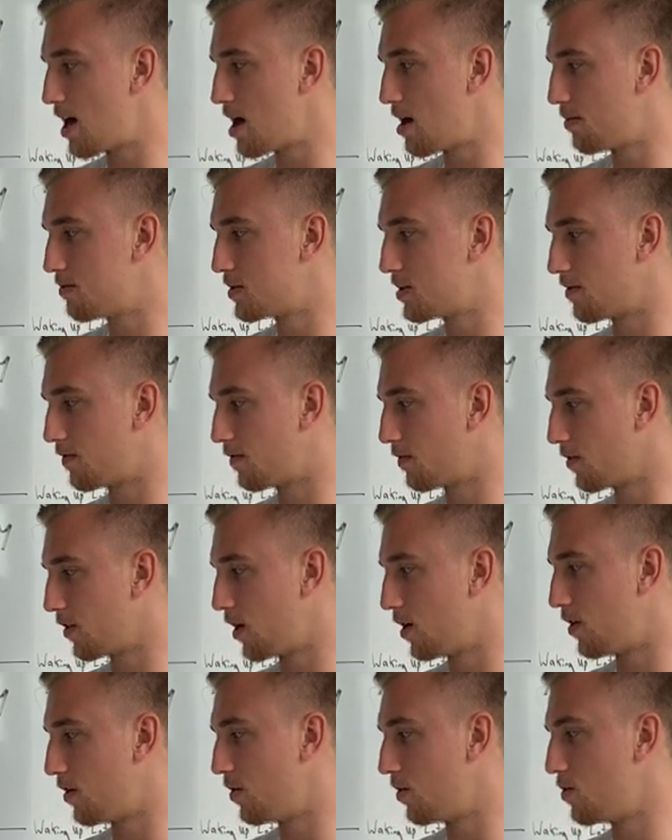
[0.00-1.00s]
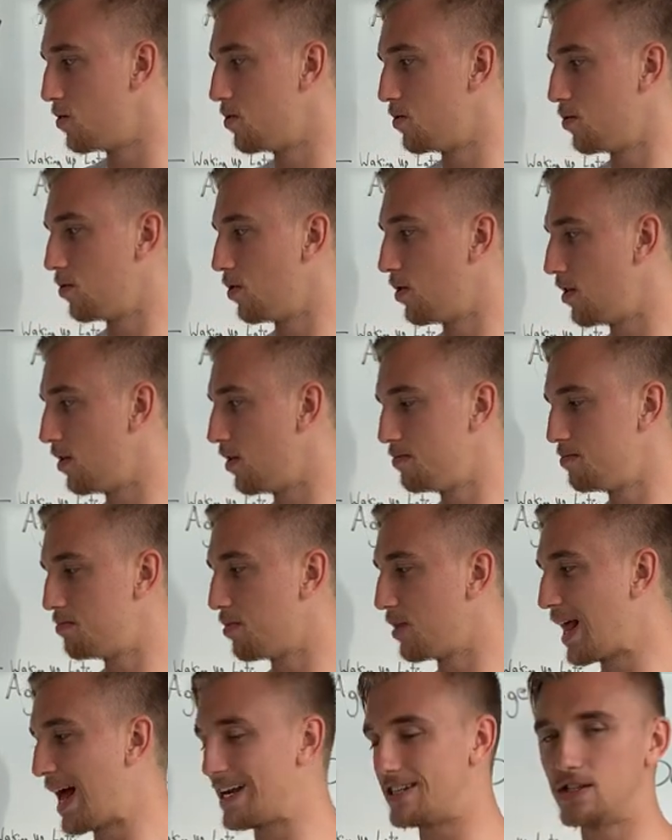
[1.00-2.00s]
ebbs and flow
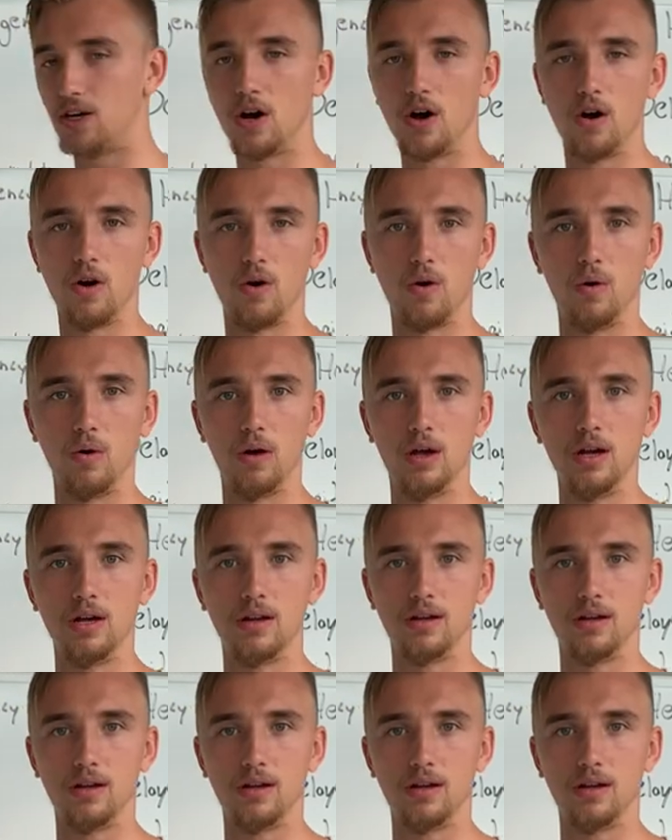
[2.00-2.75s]
plateau.